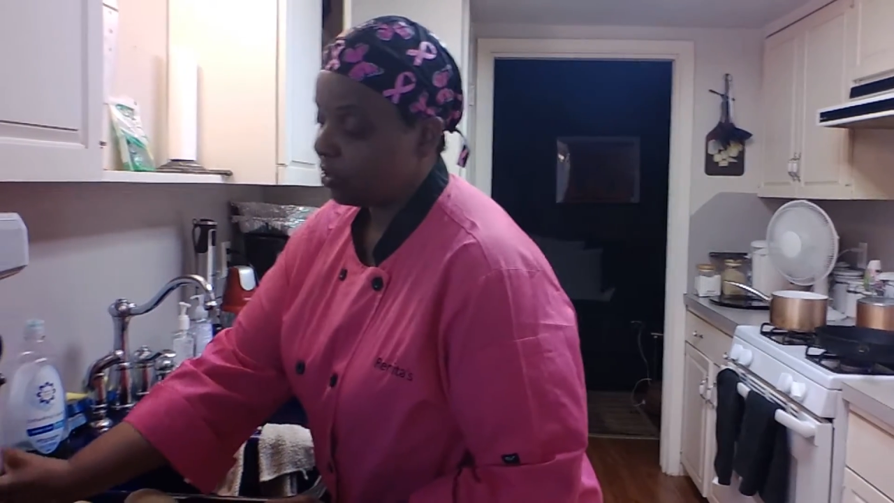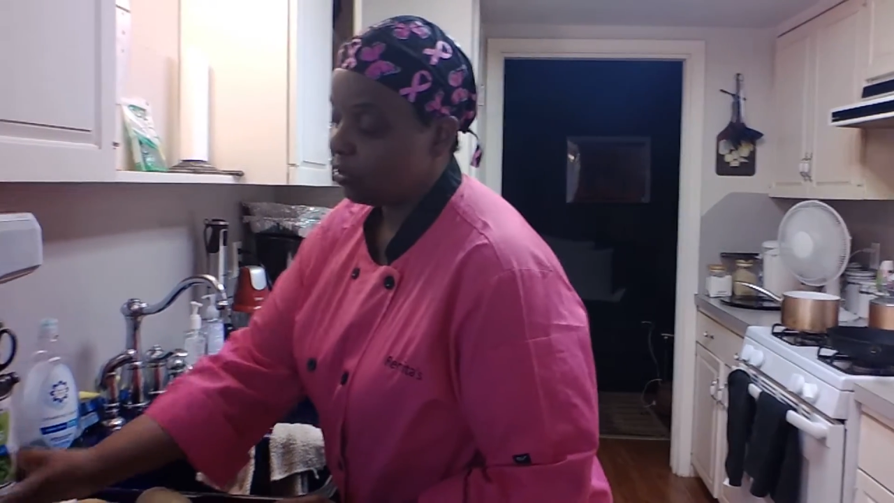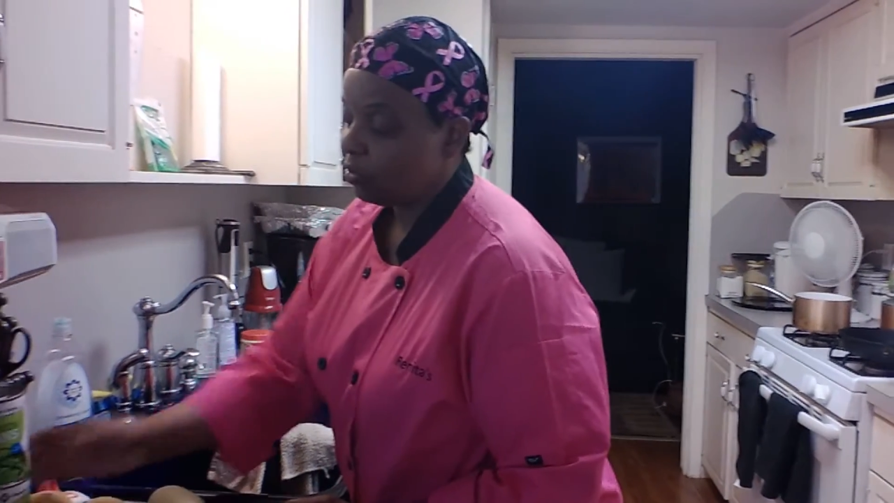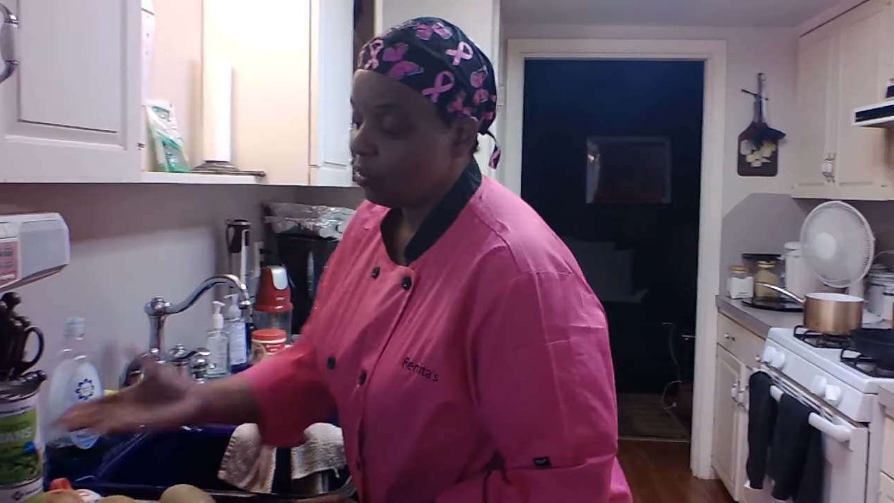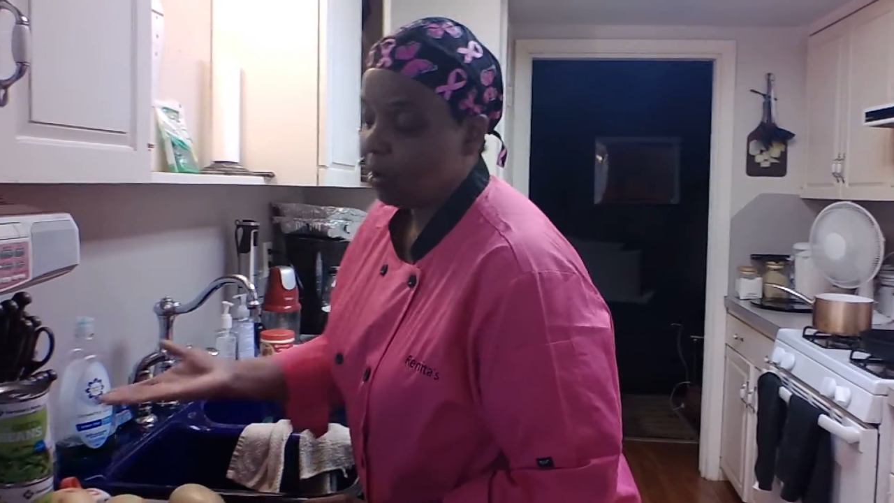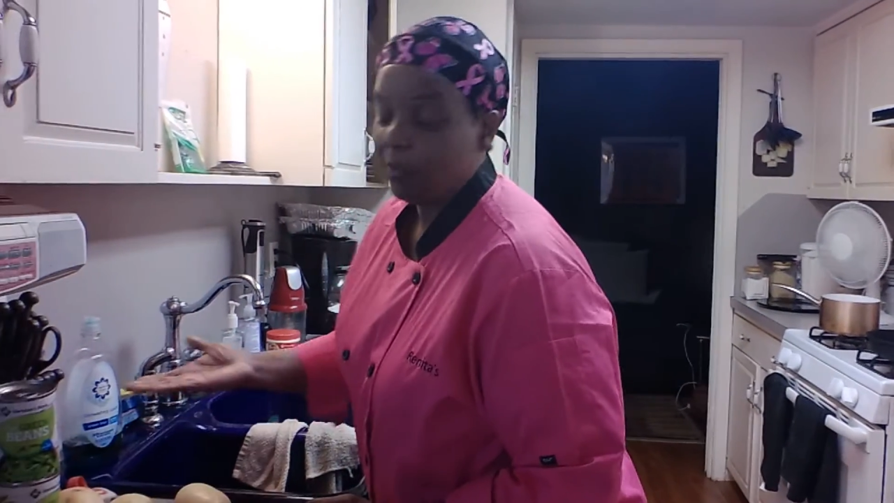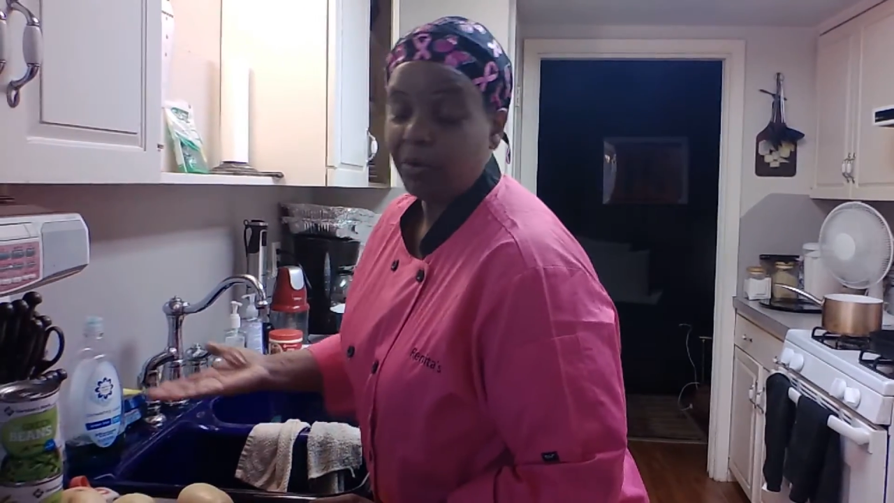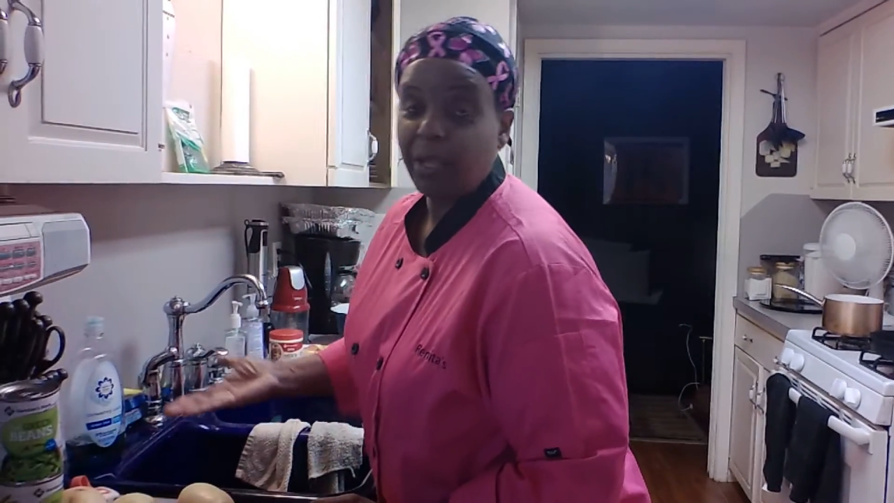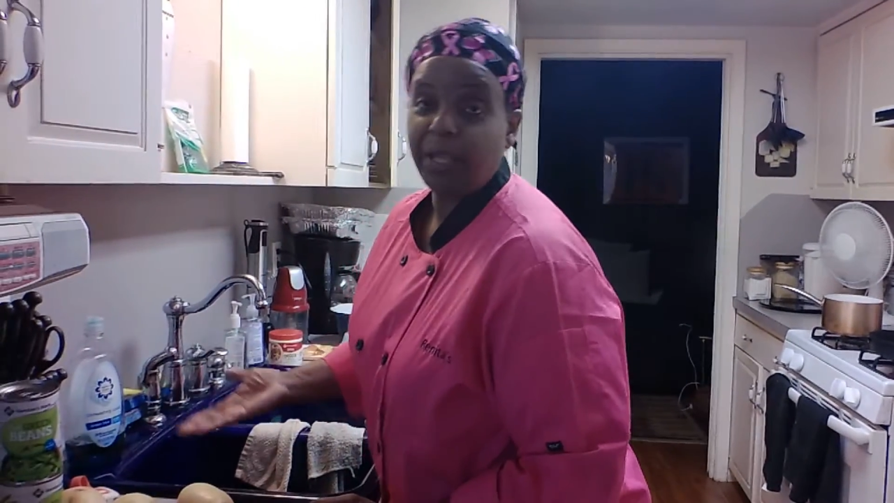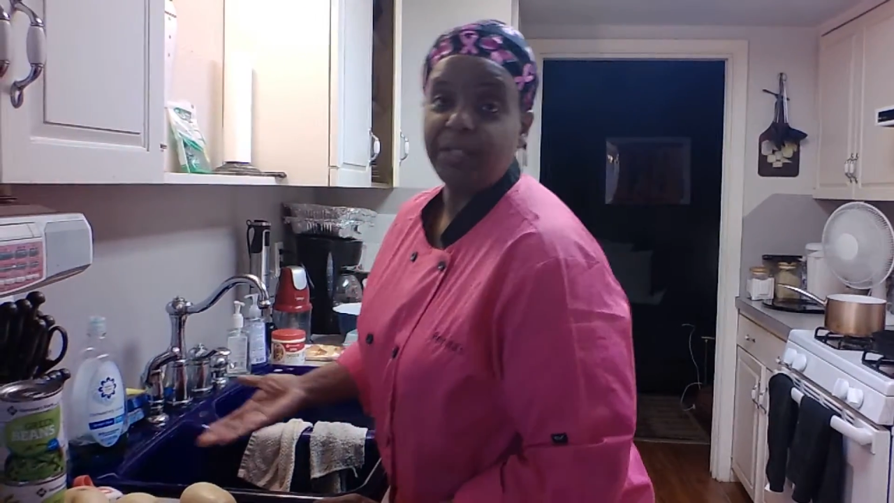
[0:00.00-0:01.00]
2 normal
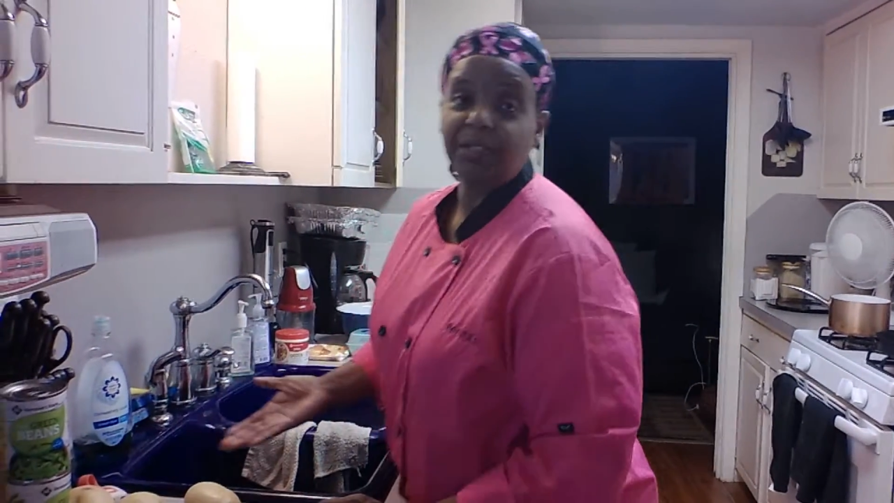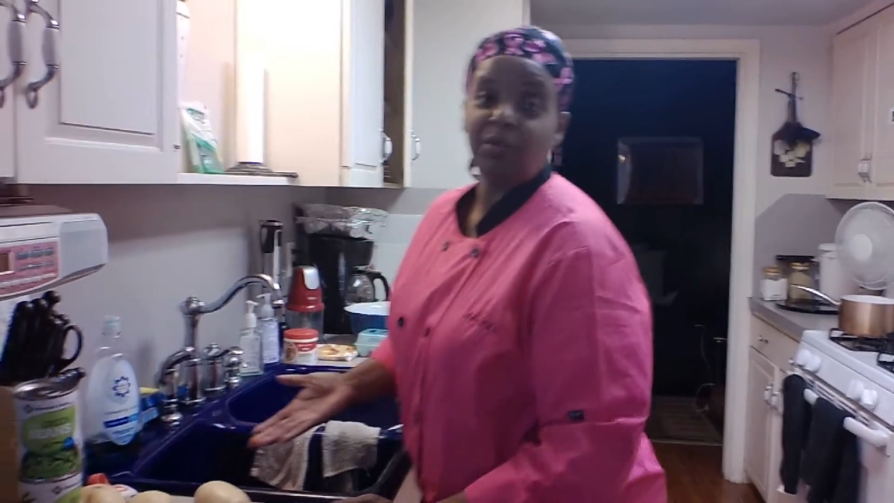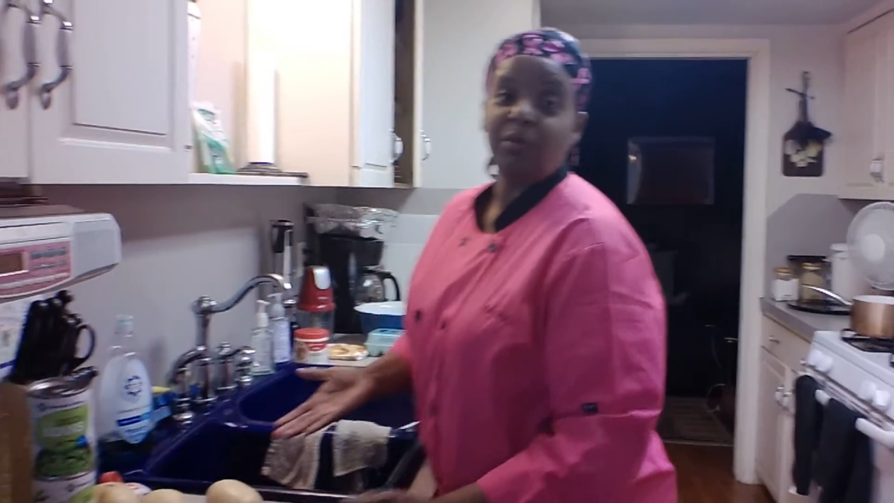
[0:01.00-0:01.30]
cans of